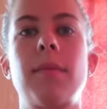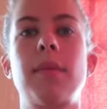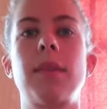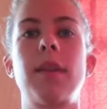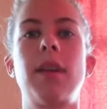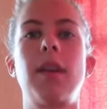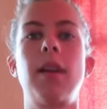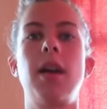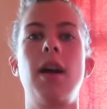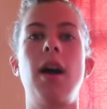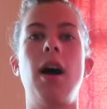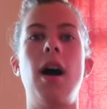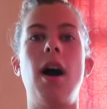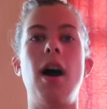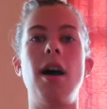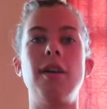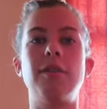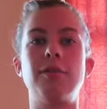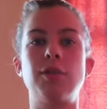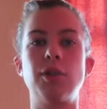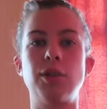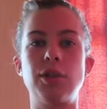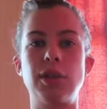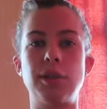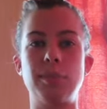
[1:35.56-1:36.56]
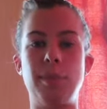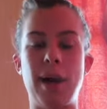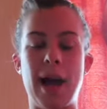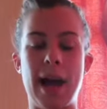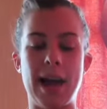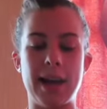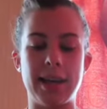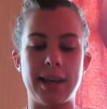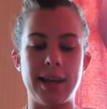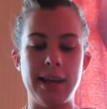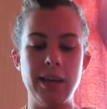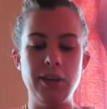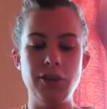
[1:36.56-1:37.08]
I've got a
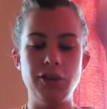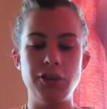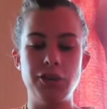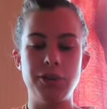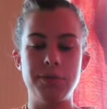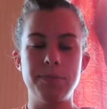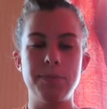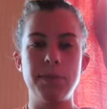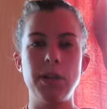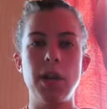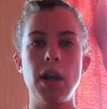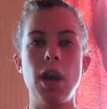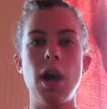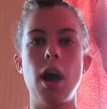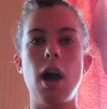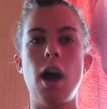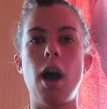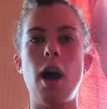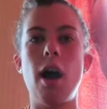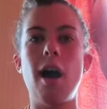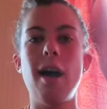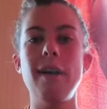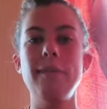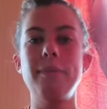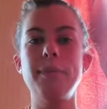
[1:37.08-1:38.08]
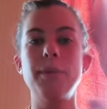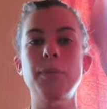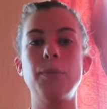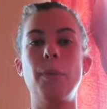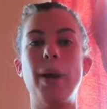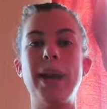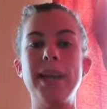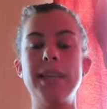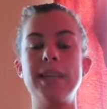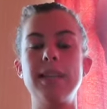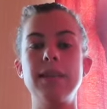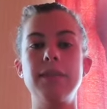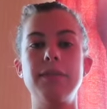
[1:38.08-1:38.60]
package I've been
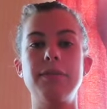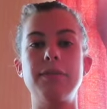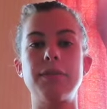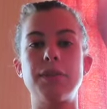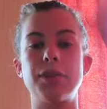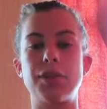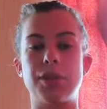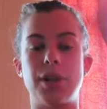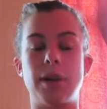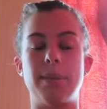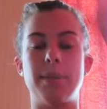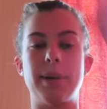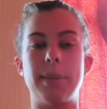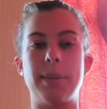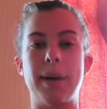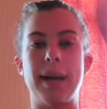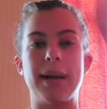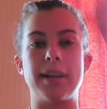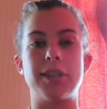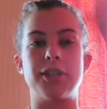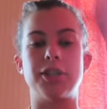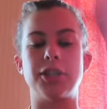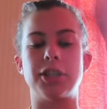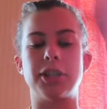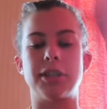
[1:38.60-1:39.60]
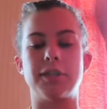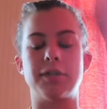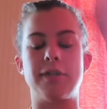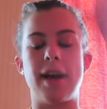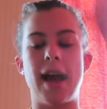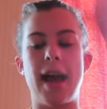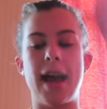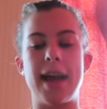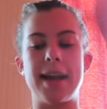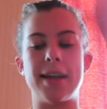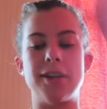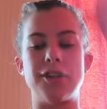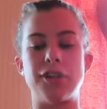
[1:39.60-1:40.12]
waiting for so many packages for
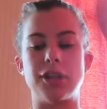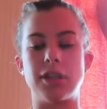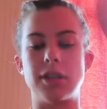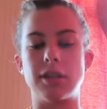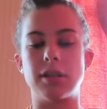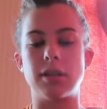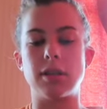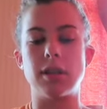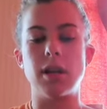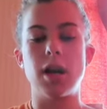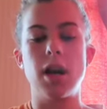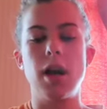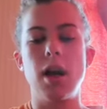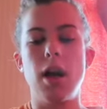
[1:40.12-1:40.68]
ages